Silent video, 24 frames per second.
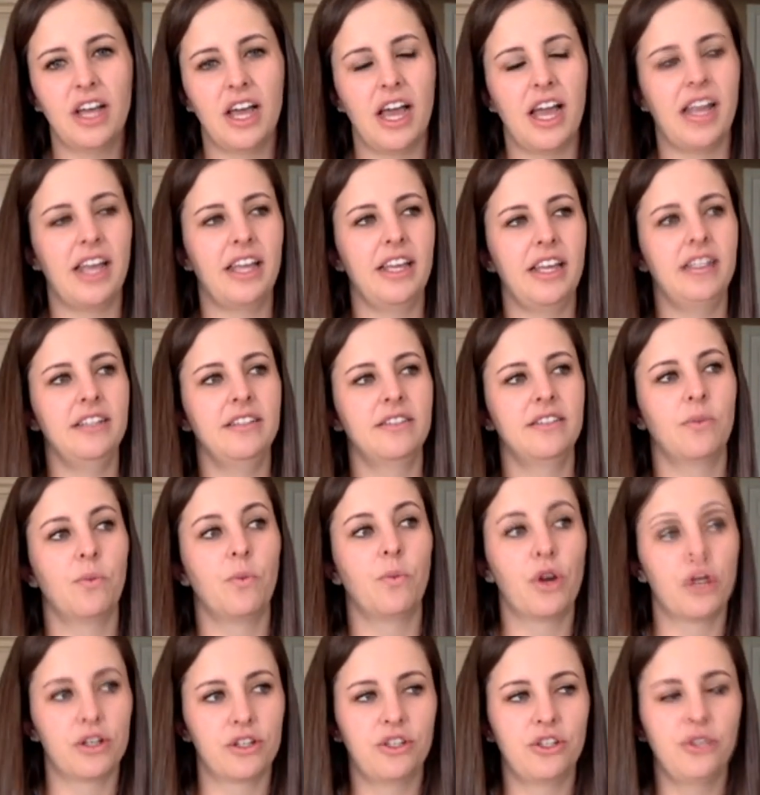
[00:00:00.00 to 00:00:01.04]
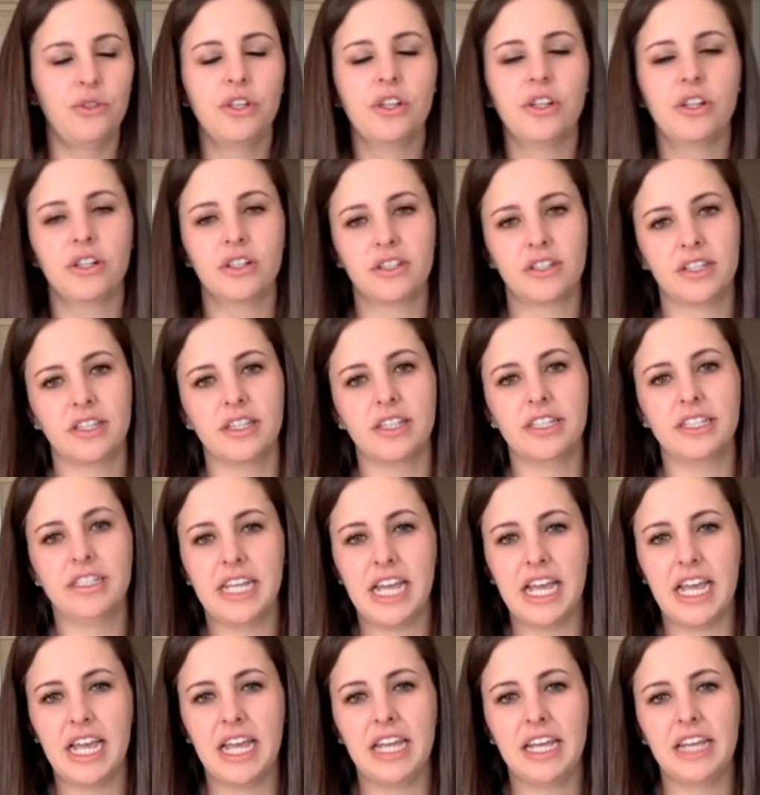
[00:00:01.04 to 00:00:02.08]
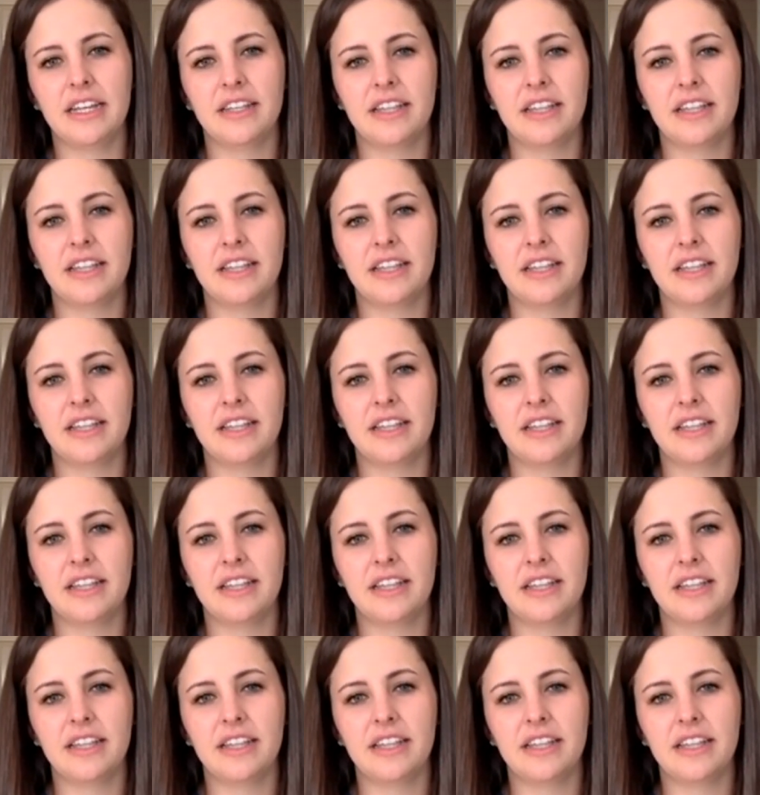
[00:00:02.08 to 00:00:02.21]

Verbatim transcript: I worked two years to the day.